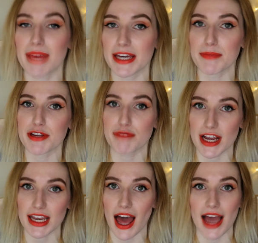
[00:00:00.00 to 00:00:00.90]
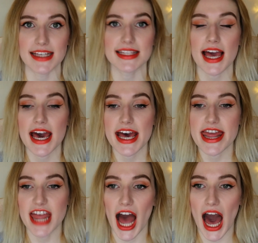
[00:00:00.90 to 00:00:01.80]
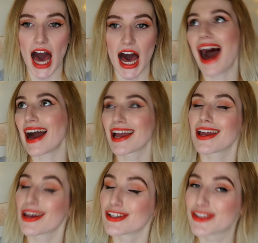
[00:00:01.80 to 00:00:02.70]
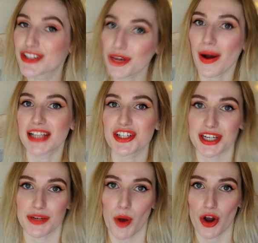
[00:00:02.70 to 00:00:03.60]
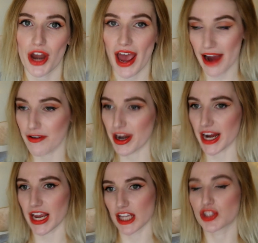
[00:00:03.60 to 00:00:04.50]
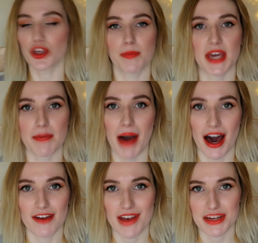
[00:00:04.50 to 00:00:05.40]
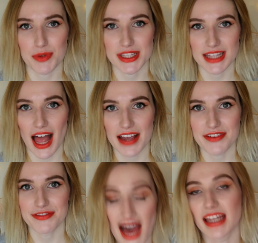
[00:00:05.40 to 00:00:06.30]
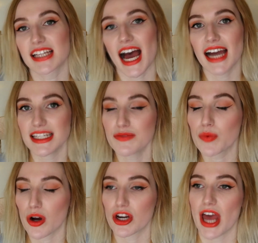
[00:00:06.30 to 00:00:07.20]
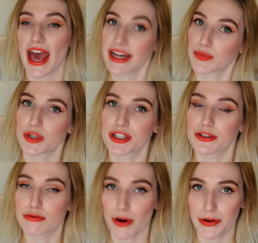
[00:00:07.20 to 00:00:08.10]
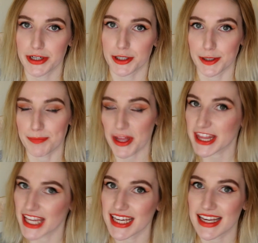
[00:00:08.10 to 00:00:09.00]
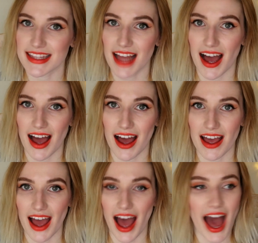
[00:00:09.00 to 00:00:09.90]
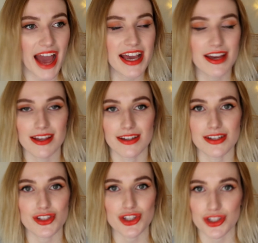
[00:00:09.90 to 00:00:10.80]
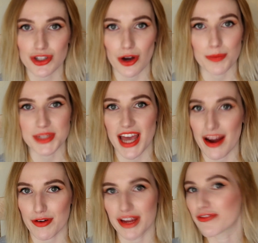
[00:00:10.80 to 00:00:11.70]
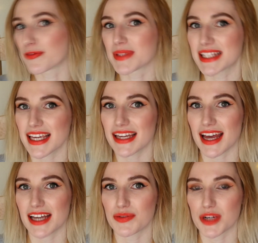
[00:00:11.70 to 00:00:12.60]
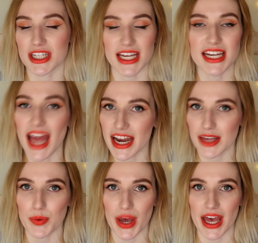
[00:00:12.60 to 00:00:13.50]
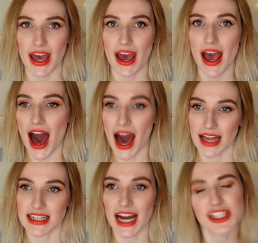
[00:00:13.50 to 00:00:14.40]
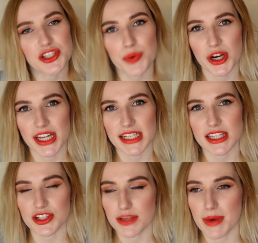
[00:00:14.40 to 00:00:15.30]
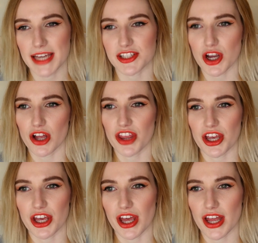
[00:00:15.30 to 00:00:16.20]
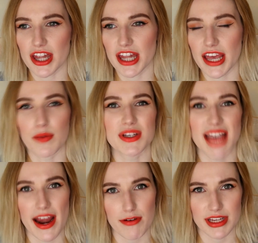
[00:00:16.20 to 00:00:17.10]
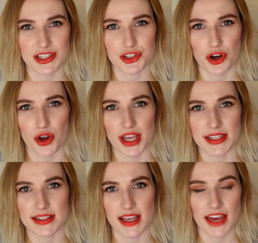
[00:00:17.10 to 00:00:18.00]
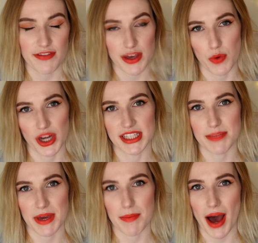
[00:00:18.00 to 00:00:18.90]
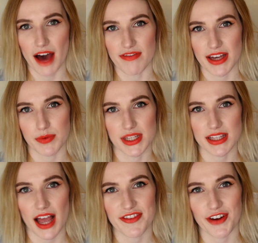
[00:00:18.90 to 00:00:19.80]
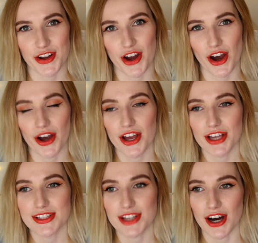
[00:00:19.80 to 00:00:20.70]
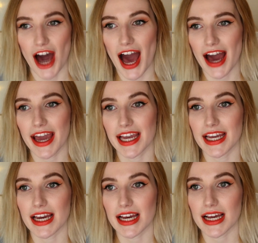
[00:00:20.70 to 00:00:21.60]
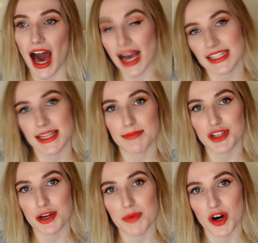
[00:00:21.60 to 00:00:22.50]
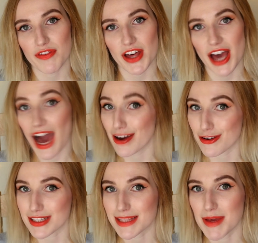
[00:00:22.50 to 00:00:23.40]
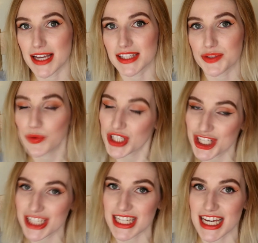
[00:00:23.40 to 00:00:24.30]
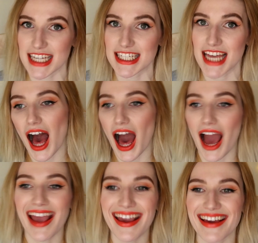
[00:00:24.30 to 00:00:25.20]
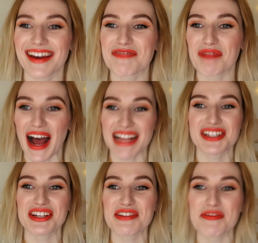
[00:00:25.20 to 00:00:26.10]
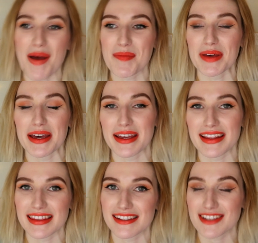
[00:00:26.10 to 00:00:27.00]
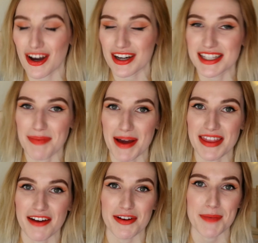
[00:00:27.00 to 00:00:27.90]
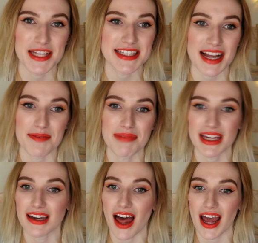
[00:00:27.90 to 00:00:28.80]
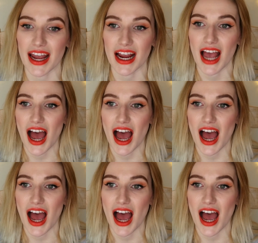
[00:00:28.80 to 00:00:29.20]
made me realise that I do actually want Eric to be a part of Edward's life, and I didn't want Edward growing up thinking that I had stopped Eric from seeing Edward in any way, and I just wanted to make sure that it was Eric's choice if he wanted to be a part of Edward's life or not. So I asked him to come over at Christmas, which he did. I actually remember talking to my therapist and being like,